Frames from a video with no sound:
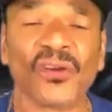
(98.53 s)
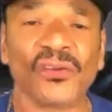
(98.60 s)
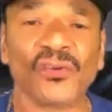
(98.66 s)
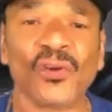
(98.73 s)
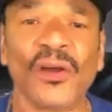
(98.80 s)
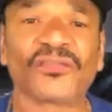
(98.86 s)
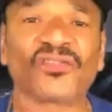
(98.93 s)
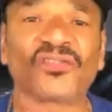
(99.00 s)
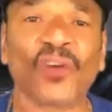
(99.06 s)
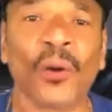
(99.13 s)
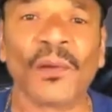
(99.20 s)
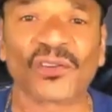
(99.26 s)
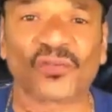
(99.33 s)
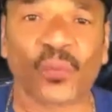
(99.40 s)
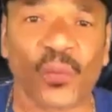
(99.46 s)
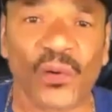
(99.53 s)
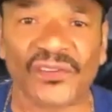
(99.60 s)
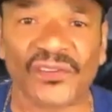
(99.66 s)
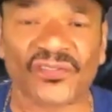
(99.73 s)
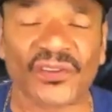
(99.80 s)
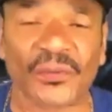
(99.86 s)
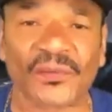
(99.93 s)
you have so much
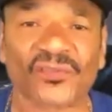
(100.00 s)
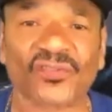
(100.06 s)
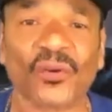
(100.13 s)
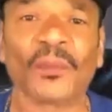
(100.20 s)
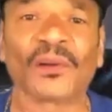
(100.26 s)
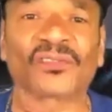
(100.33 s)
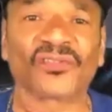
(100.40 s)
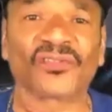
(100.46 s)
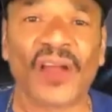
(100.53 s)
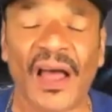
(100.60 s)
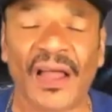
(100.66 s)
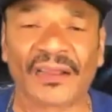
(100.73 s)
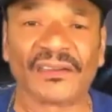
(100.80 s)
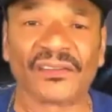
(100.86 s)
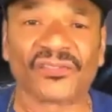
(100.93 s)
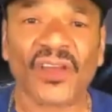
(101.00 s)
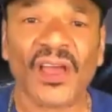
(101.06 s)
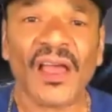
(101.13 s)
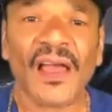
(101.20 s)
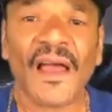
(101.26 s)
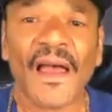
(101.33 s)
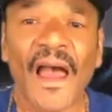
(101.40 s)
wisdom and so much
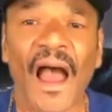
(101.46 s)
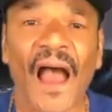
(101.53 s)
knowledge.